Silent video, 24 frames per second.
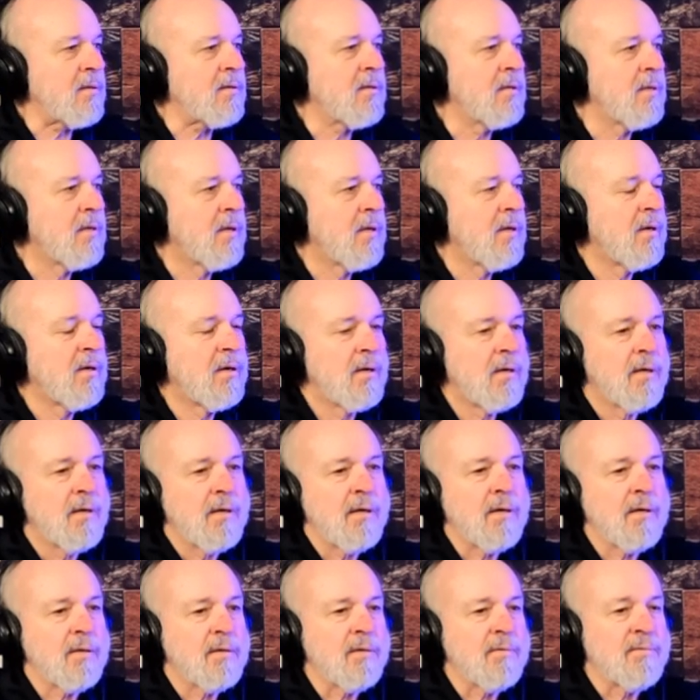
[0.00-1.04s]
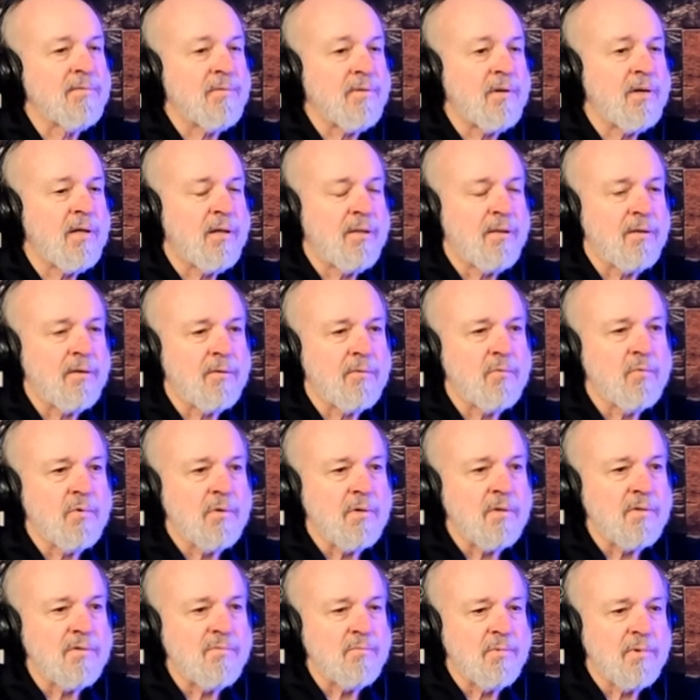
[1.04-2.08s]
And the funny thing
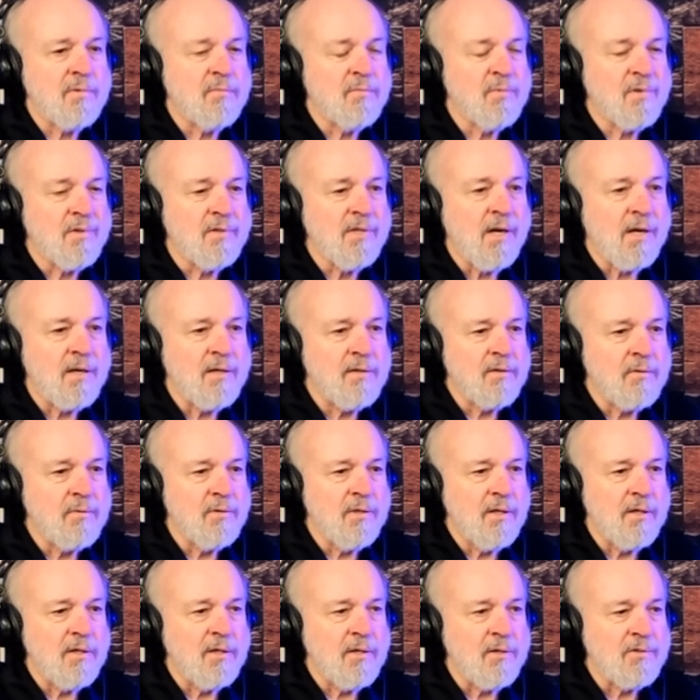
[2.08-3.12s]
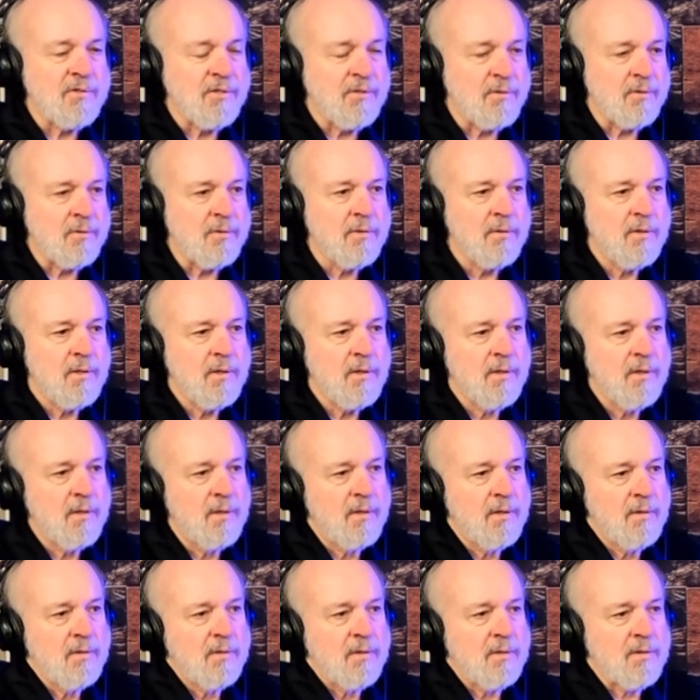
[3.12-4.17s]
was, when we dynoed that engine,
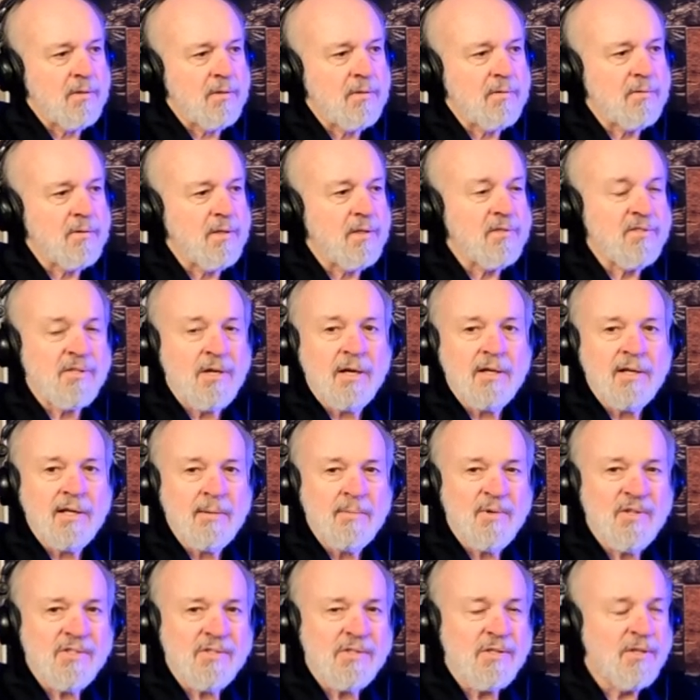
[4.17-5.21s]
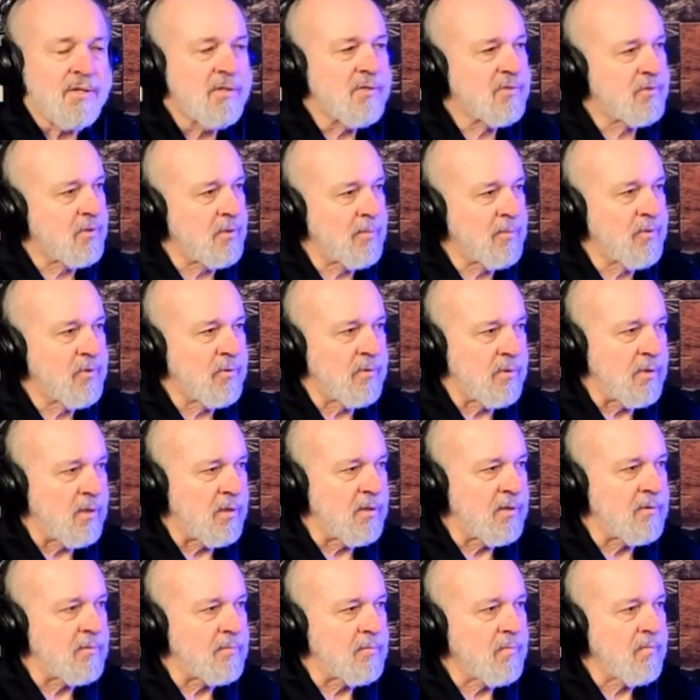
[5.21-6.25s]
it's got a little SD distributor on it.